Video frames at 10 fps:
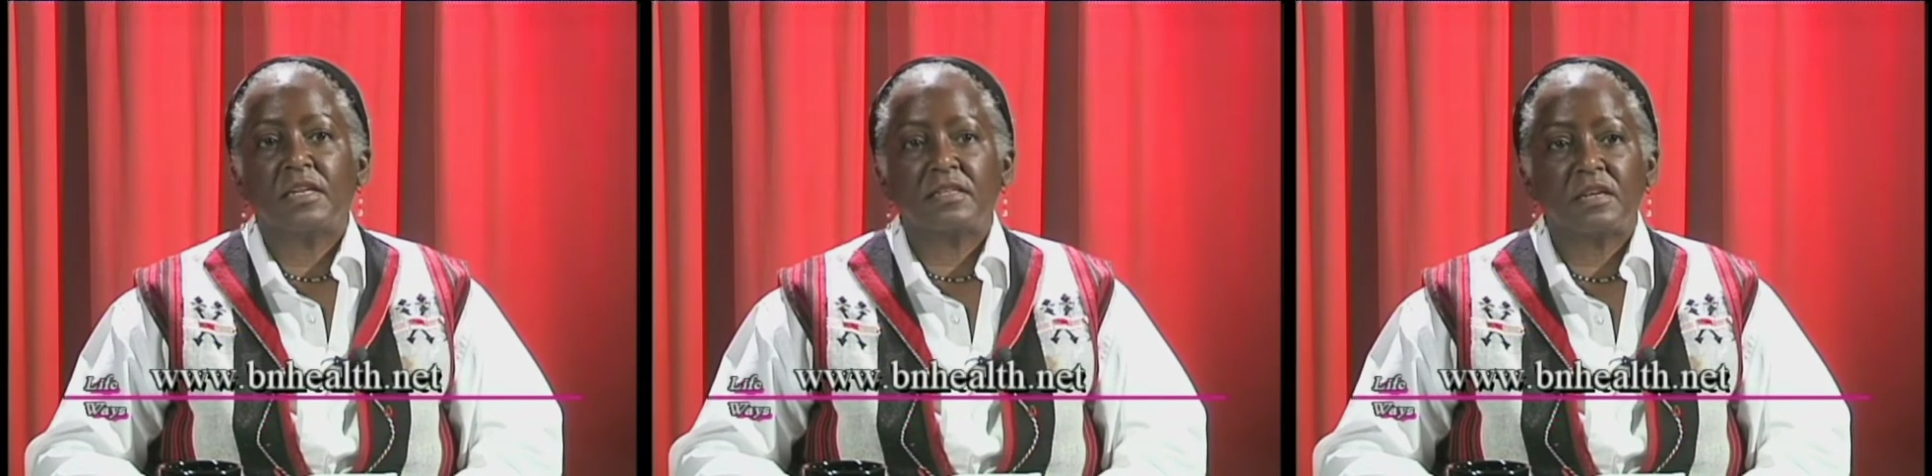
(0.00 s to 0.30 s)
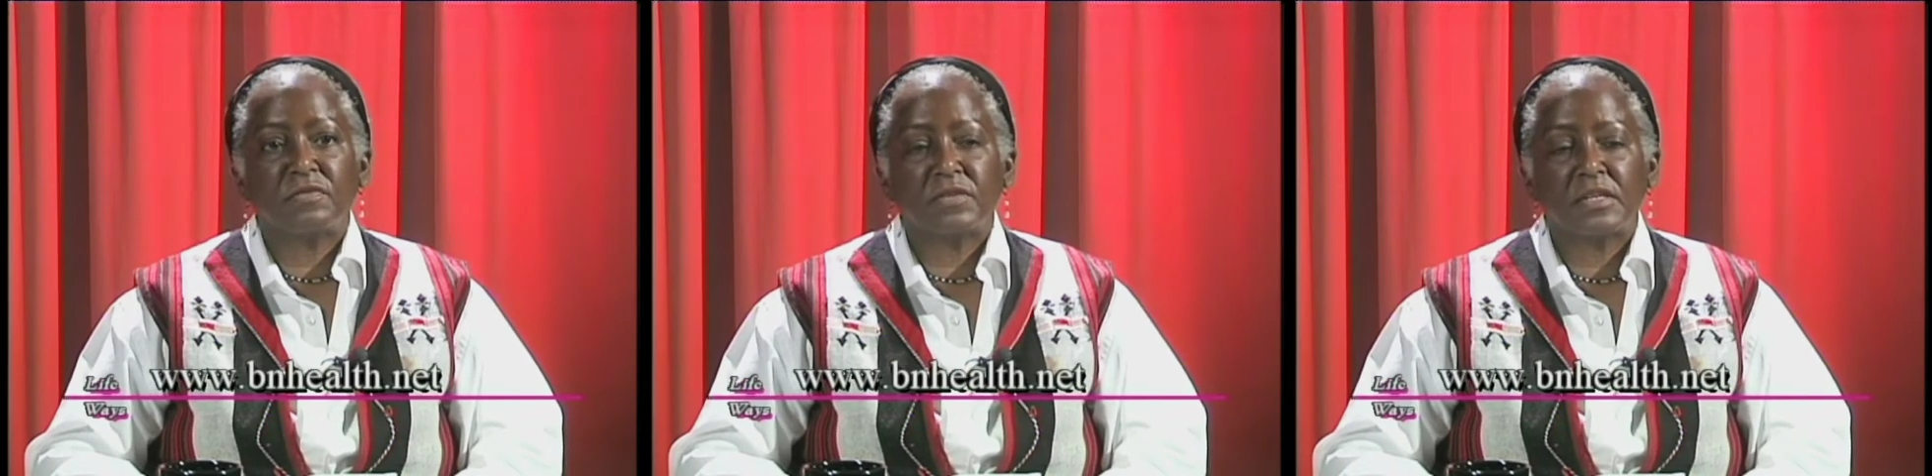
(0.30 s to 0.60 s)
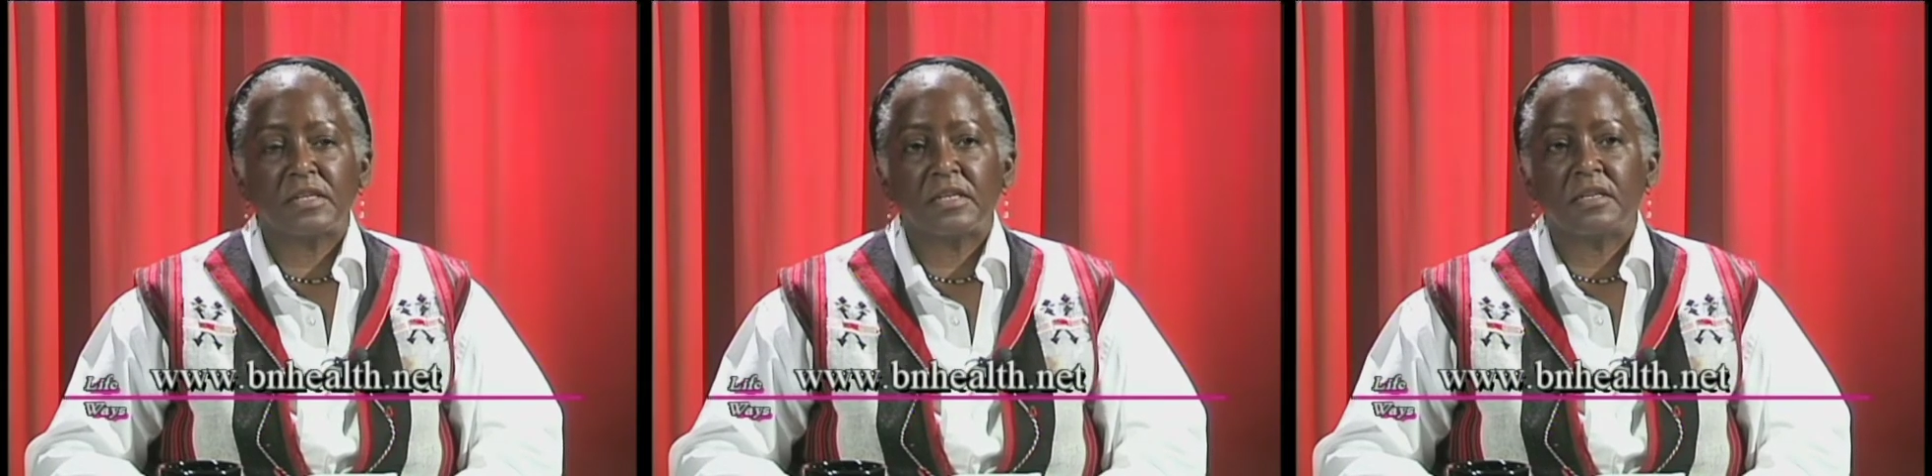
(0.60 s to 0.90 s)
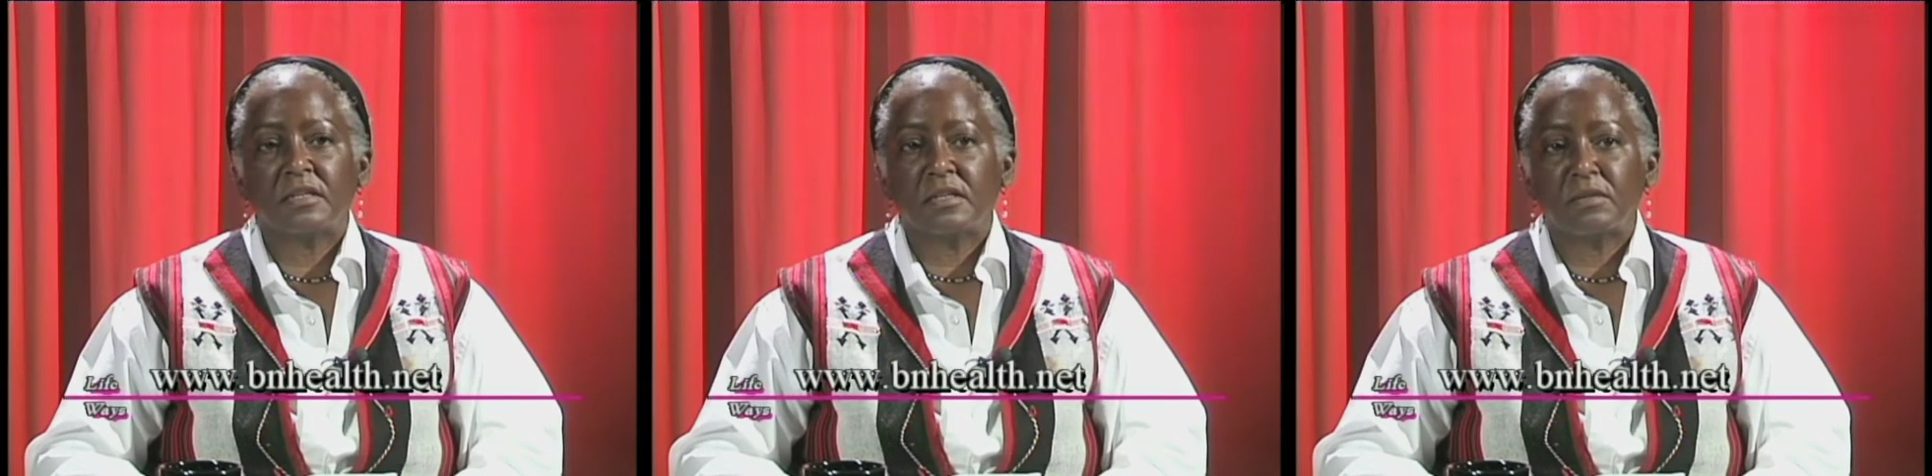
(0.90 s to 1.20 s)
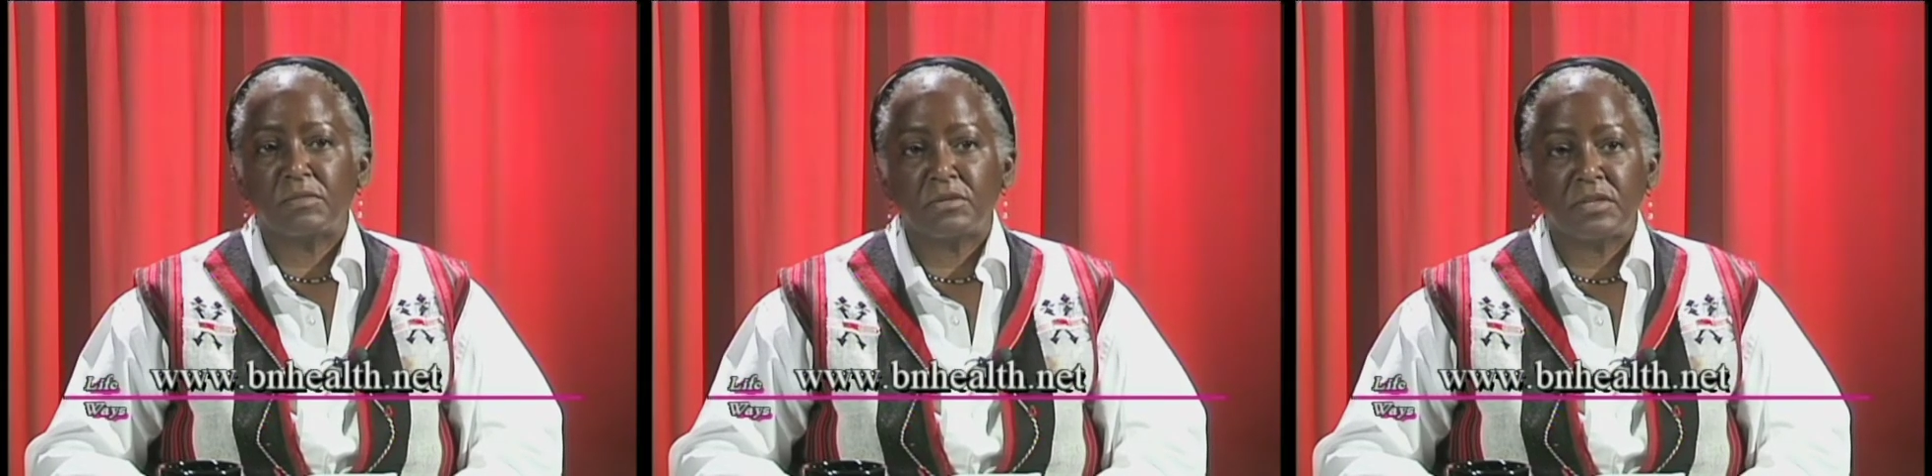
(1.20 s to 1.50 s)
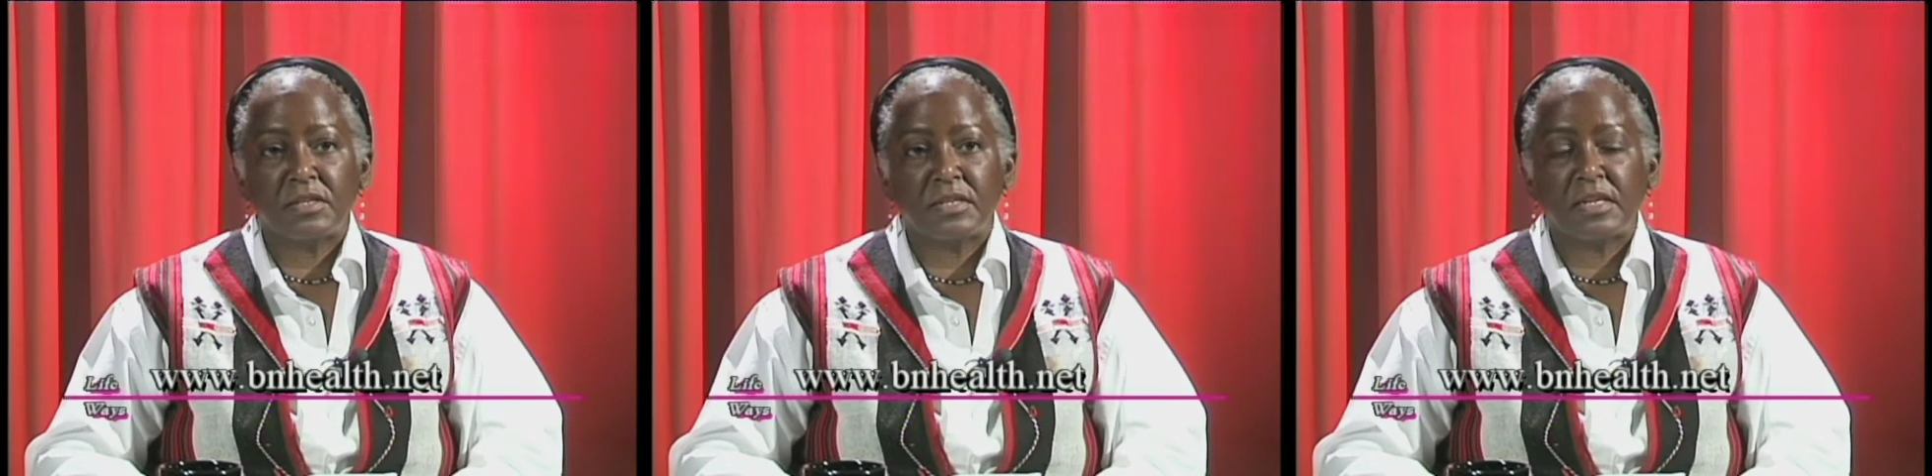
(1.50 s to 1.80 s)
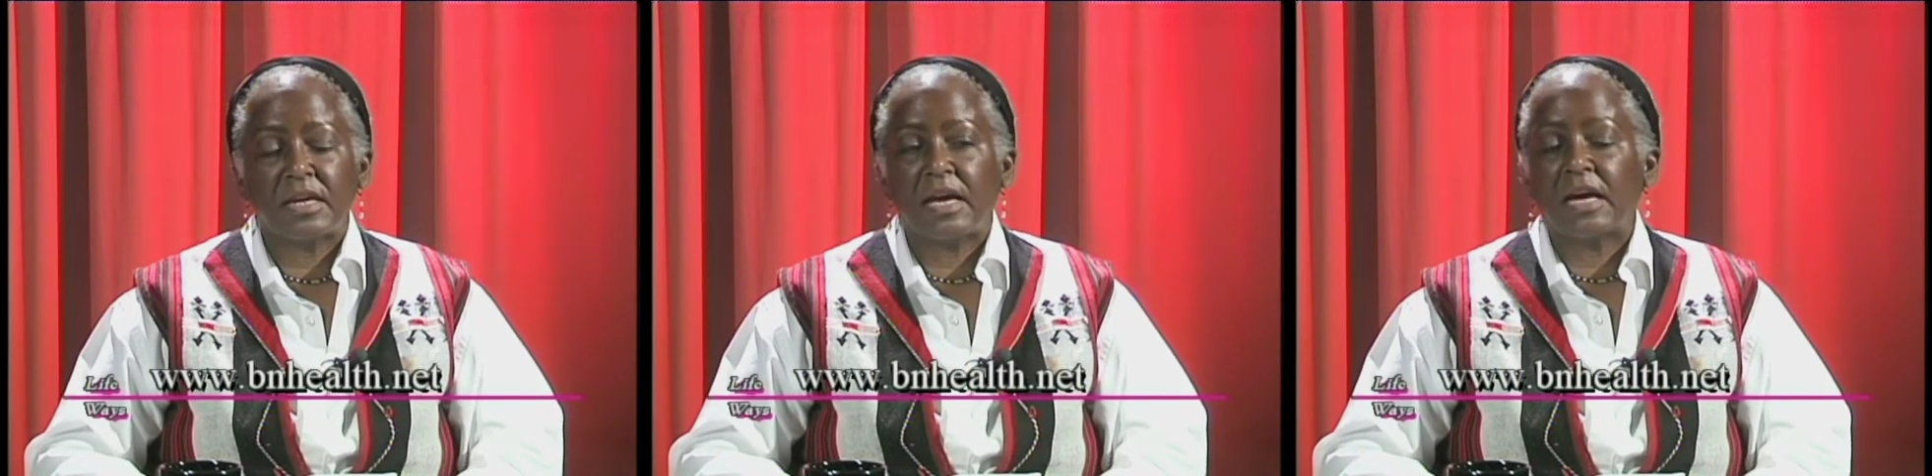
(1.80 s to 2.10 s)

and definitely on a community